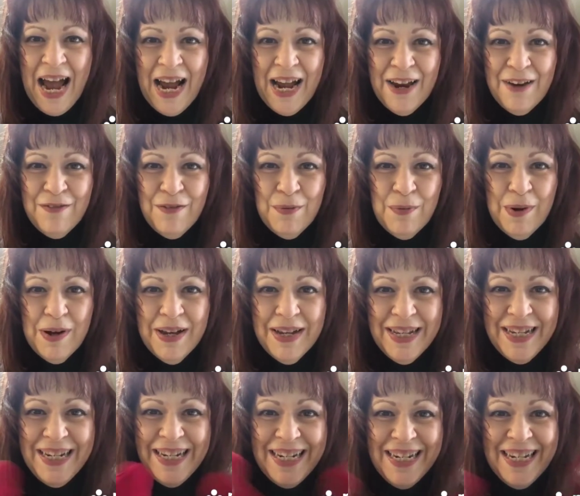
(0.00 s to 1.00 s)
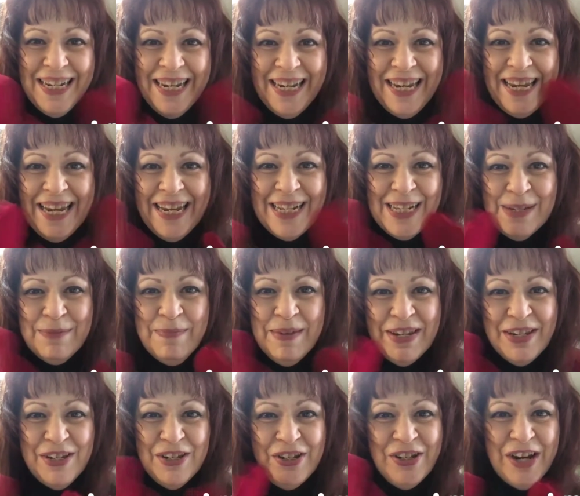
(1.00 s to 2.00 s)
Hi everyone, it's
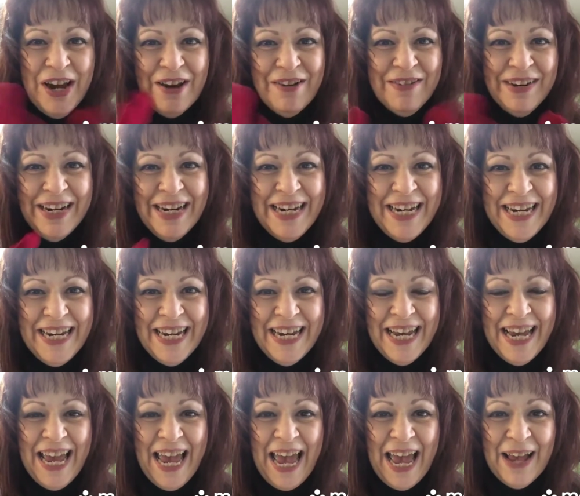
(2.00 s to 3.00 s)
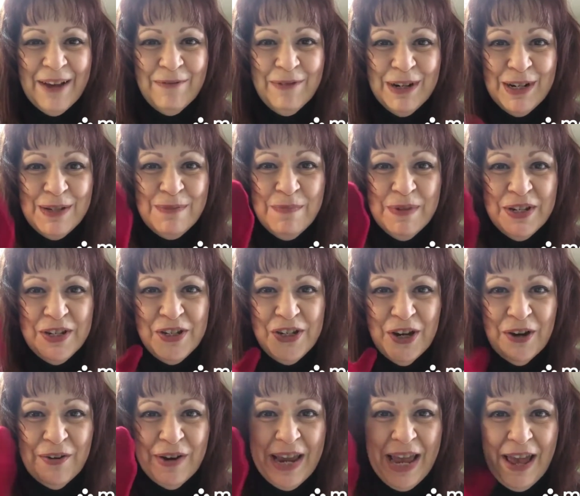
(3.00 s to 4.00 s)
Miss Geri. And what does Miss
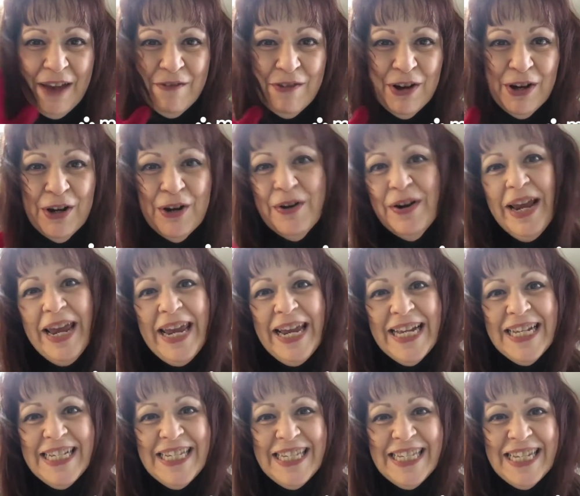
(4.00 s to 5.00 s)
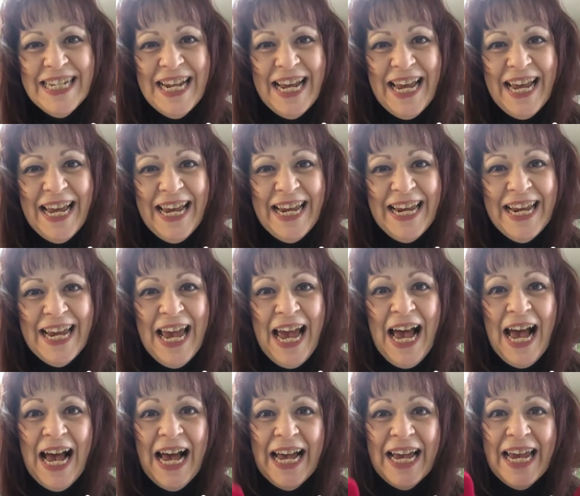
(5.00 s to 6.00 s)
Geri have on her hands today?
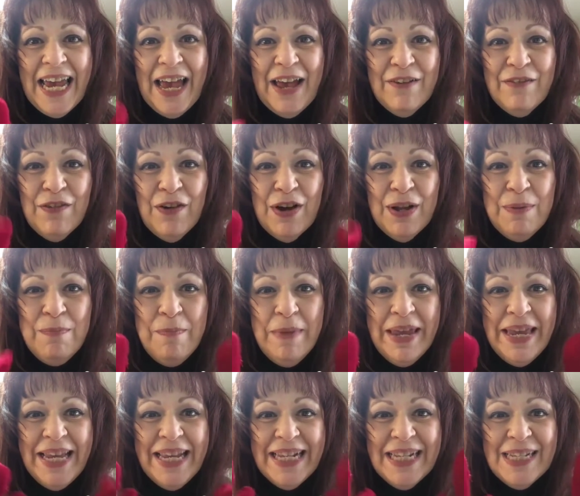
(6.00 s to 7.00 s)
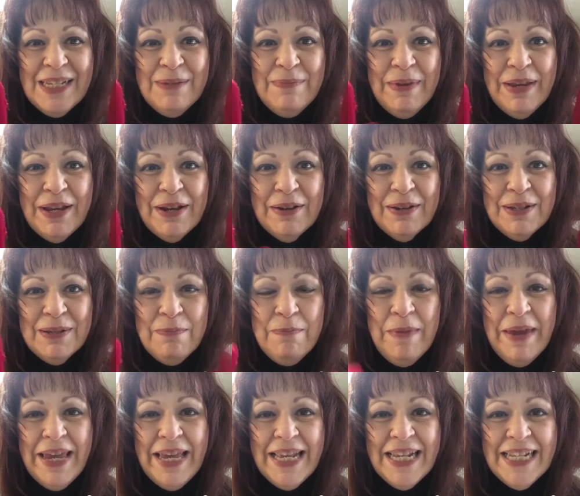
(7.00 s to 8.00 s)
I have on mittens because
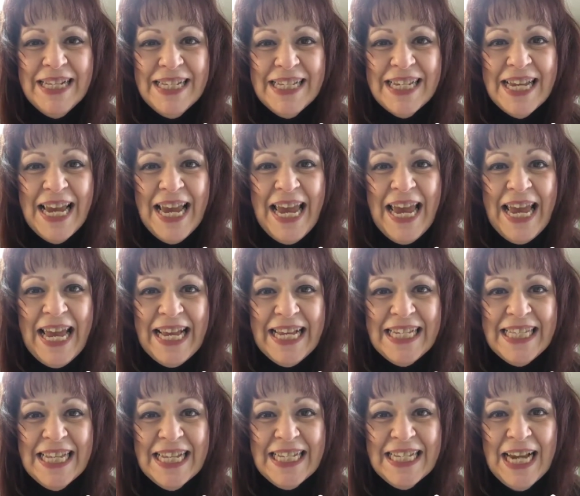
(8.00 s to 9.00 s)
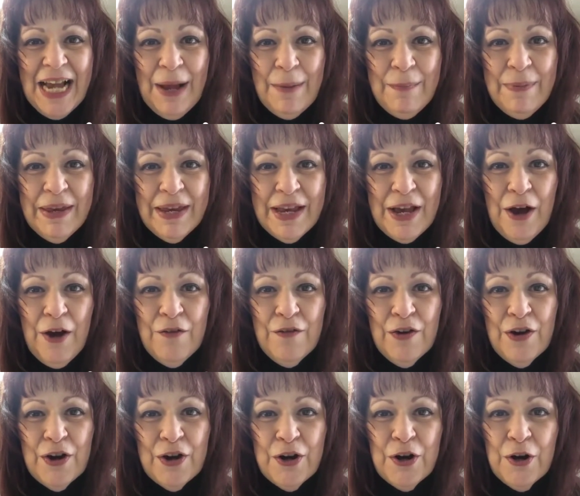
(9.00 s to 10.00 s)
mittens is the topic of
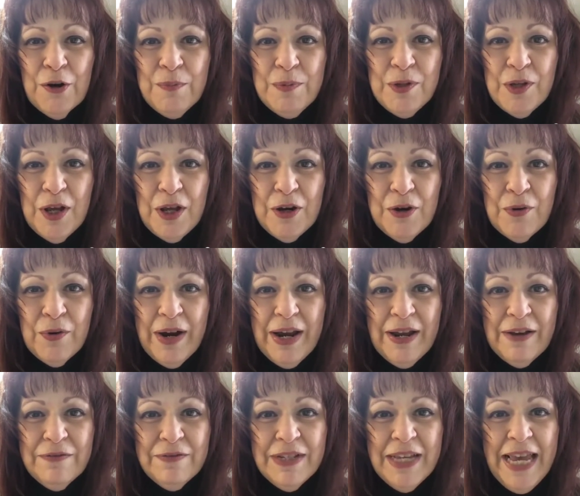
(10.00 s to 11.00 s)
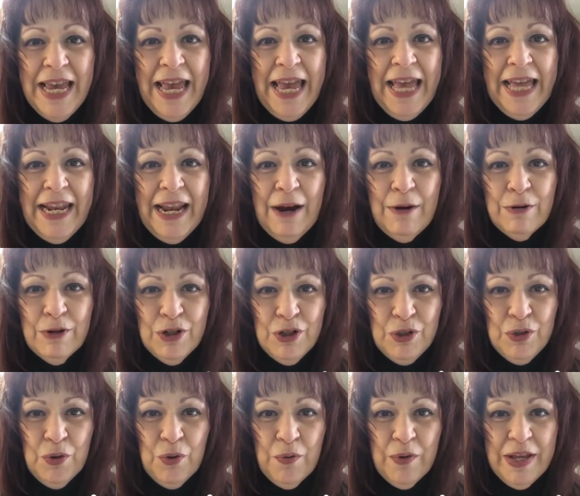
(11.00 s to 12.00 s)
our curbside craft and our
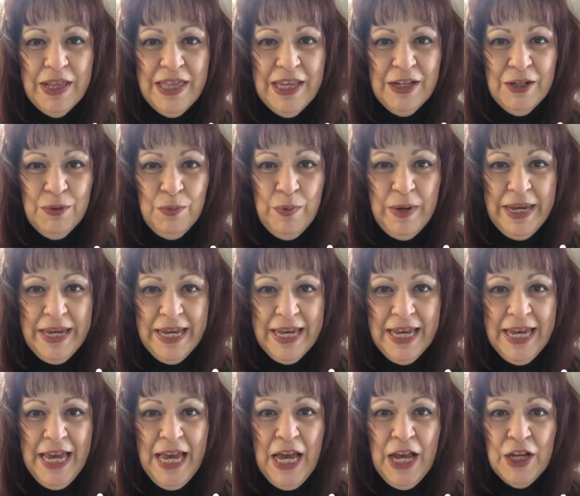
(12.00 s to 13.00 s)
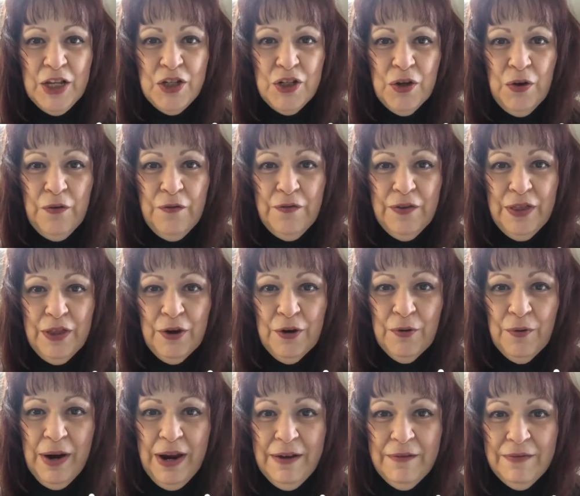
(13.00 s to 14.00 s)
story this week. So for the
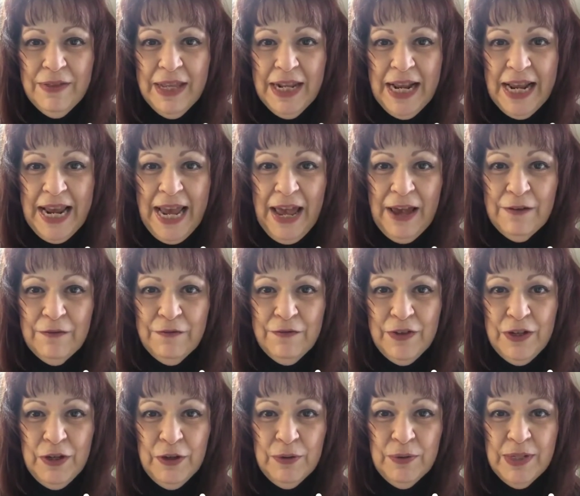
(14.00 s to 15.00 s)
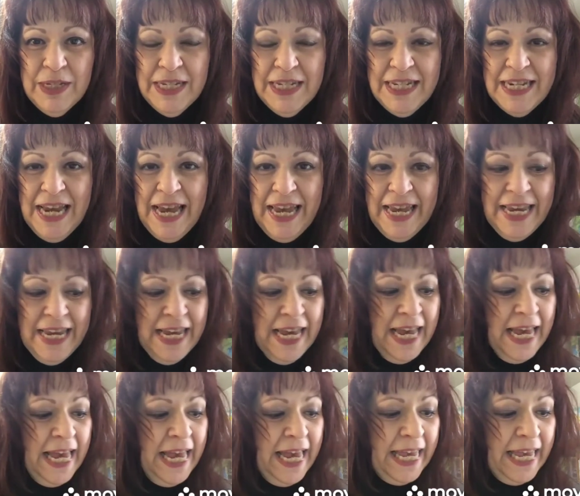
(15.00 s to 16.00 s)
craft that I have for you today
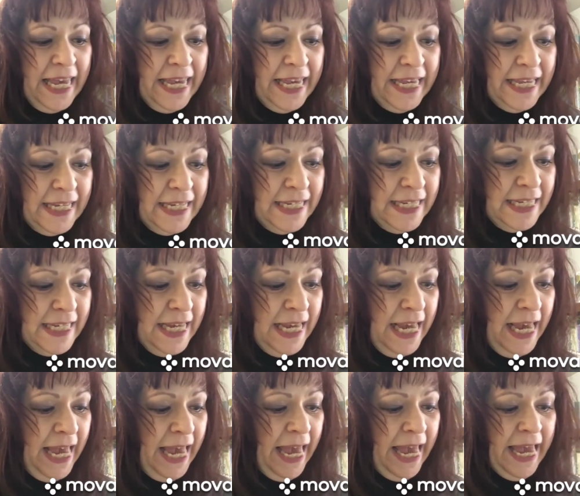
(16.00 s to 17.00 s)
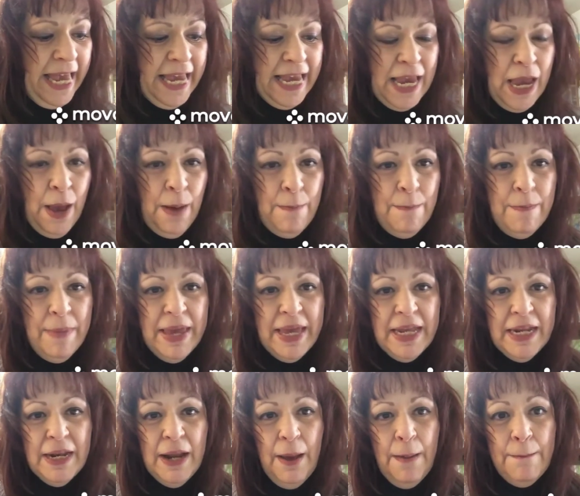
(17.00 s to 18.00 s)
is a
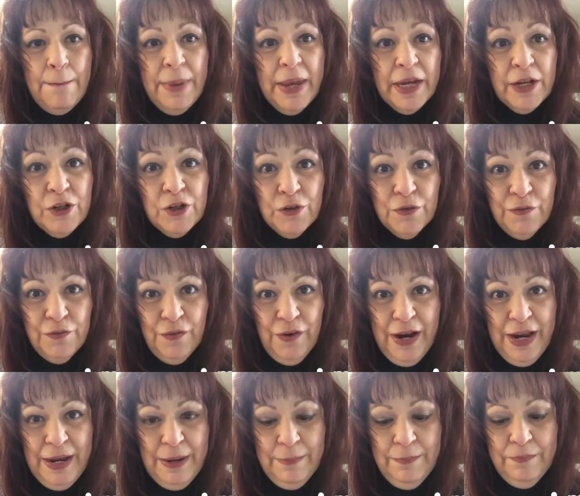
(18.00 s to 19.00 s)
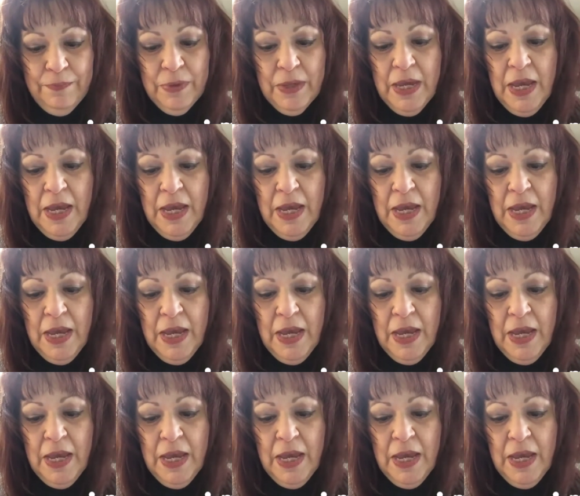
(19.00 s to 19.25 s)
mitten picture frame.